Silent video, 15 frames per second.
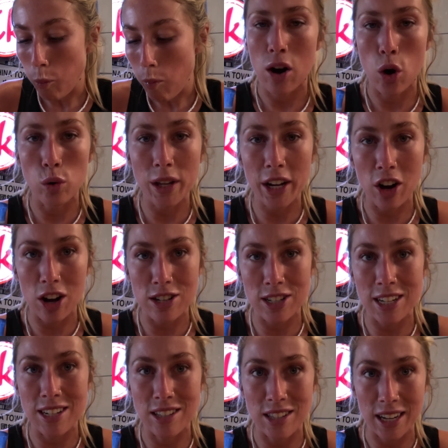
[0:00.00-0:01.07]
Only
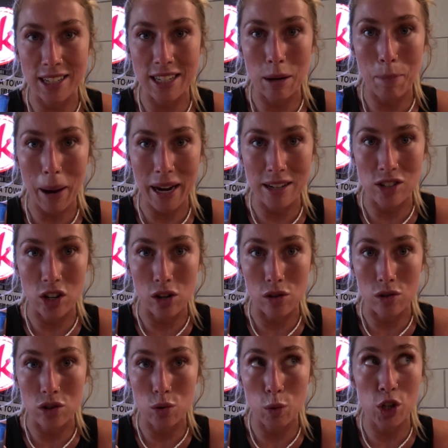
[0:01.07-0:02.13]
costed 60
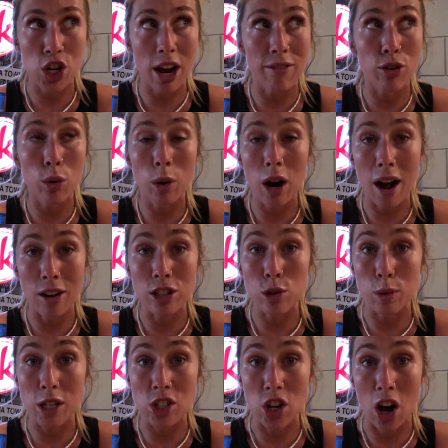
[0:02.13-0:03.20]
pesos, which everywhere else
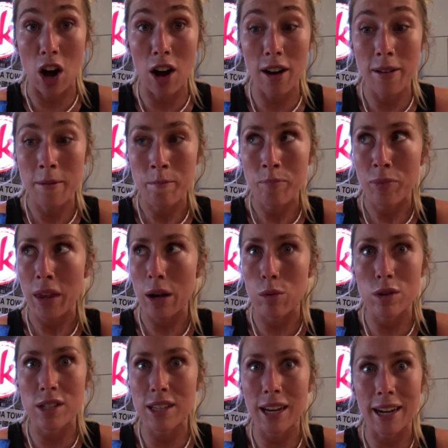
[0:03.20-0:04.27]
we saw, it
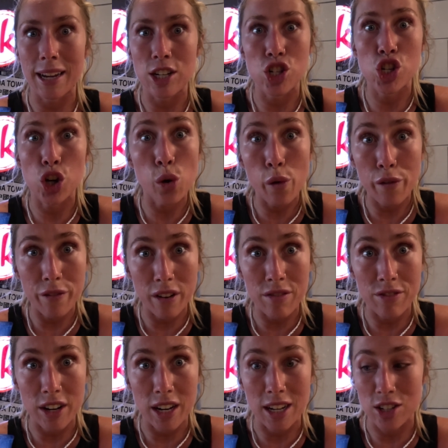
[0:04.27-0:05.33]
was like
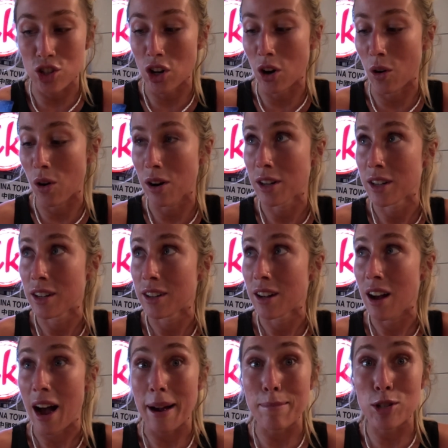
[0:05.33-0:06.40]
250. So
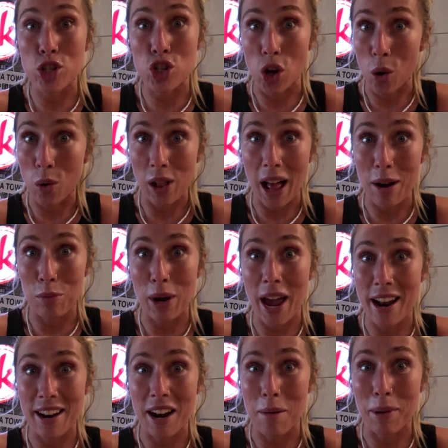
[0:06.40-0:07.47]
I'm so glad we
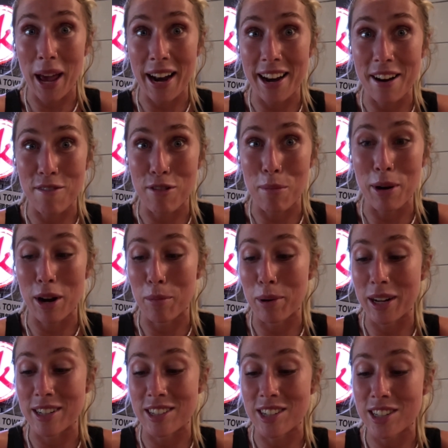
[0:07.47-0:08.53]
ended up getting it from here
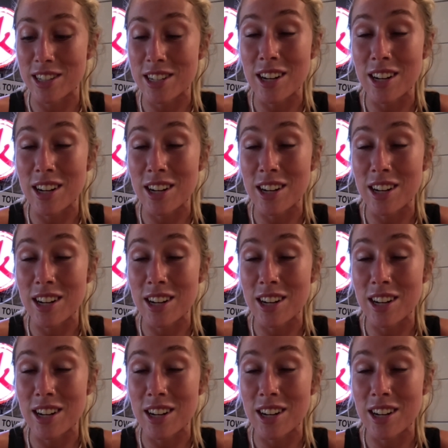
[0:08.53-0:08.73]
because this is